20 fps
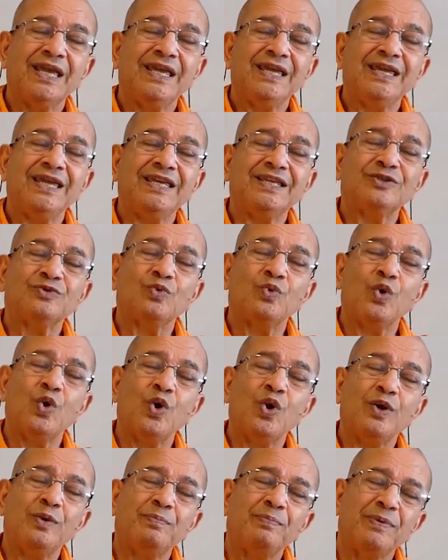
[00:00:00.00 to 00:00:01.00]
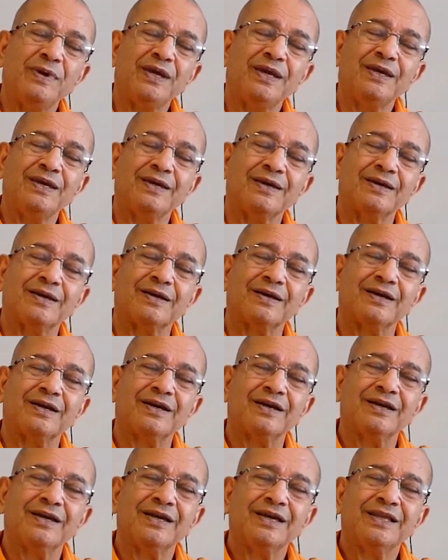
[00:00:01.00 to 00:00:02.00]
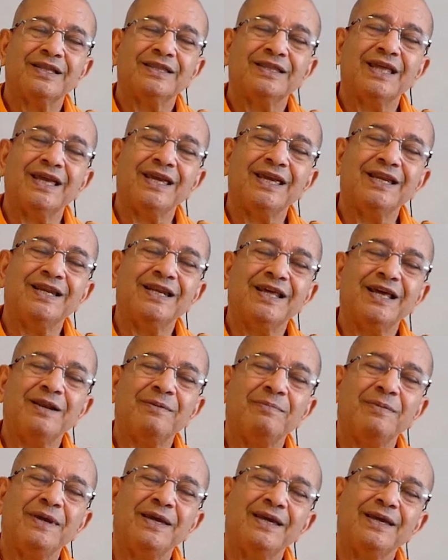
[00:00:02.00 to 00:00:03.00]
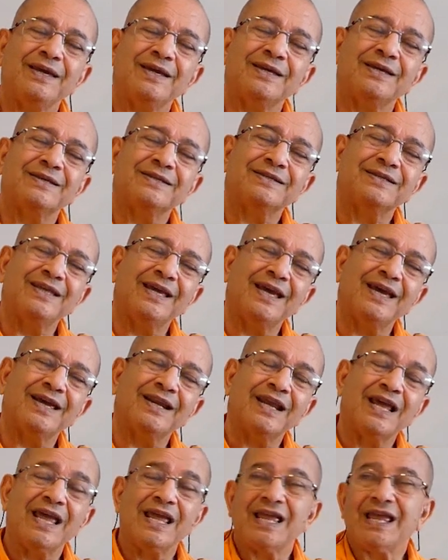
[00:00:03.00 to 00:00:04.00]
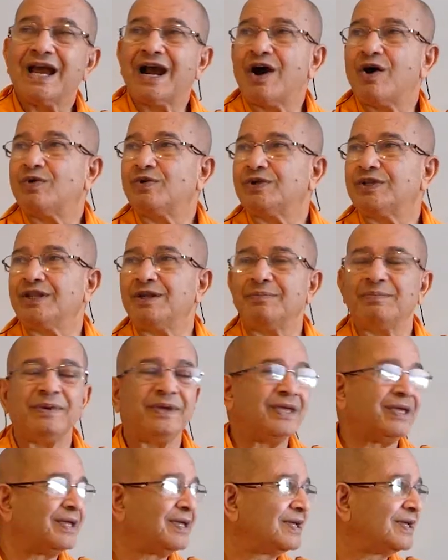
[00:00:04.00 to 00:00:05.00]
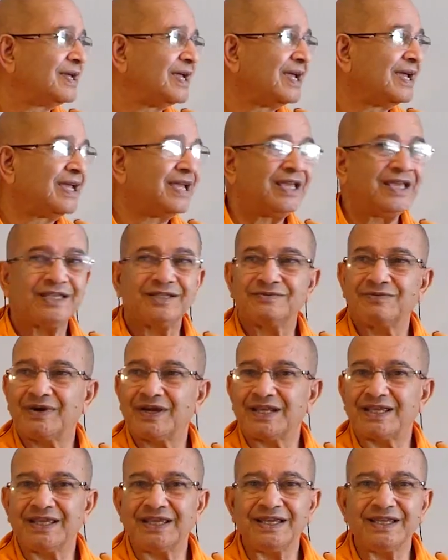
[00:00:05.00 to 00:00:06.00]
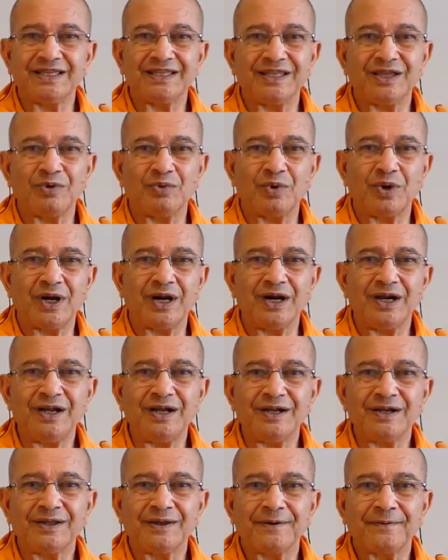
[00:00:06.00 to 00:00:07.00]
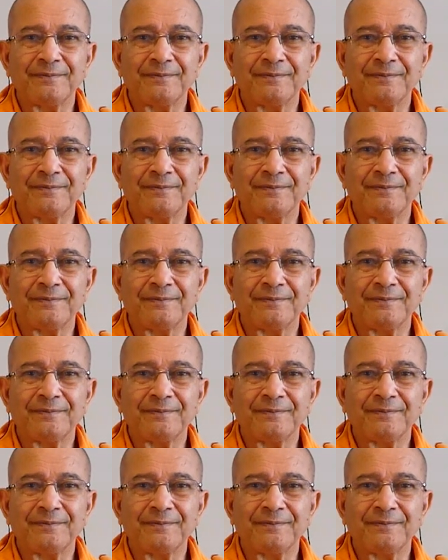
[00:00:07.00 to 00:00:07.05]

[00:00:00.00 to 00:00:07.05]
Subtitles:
His own being, the inner being is there, outer being is working in the world